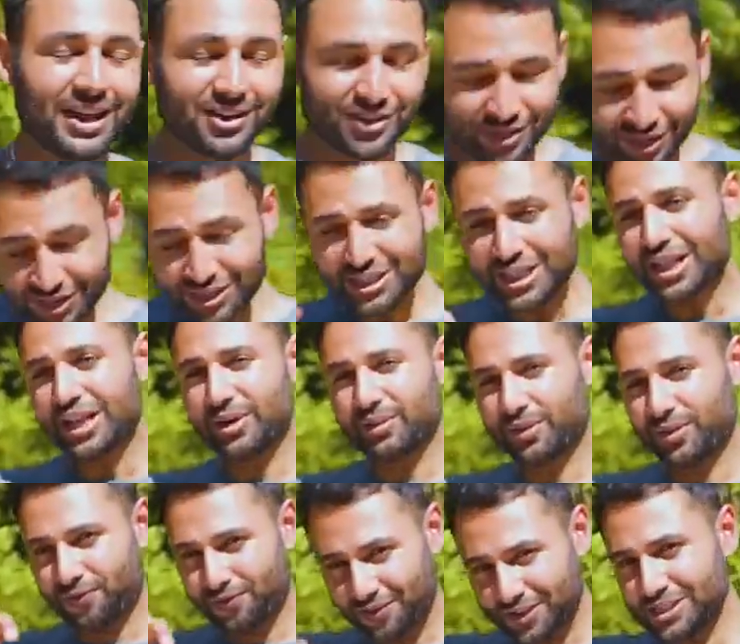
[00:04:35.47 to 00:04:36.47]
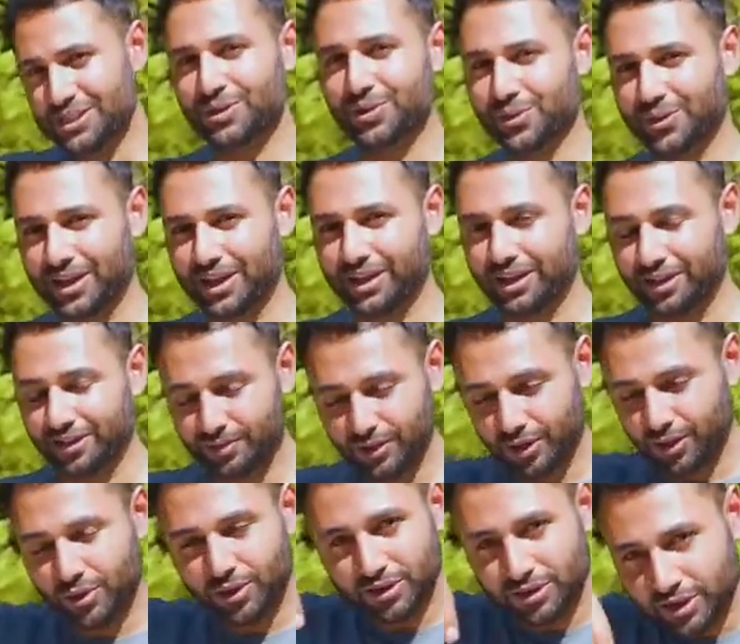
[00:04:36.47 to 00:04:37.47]
And just like with a physical key that
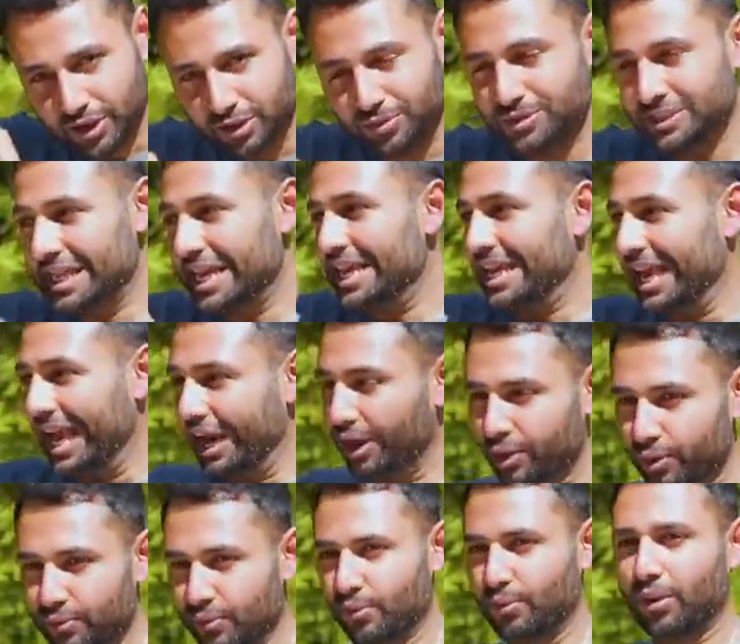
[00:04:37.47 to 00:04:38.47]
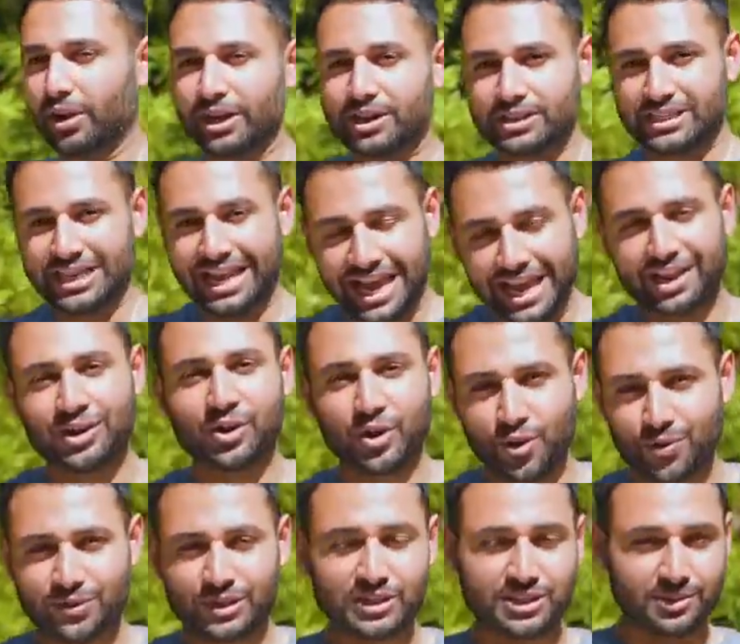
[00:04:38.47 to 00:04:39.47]
you could, take out of your wallet and hand
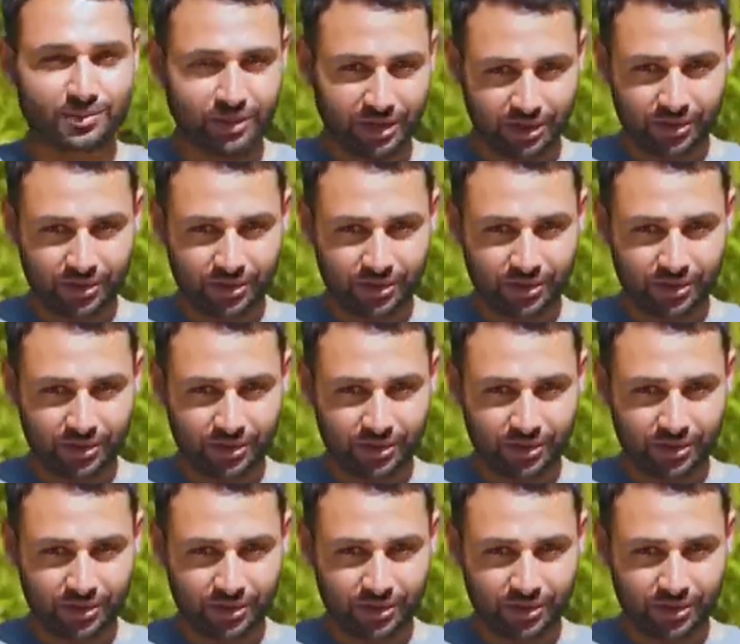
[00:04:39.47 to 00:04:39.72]
over to someone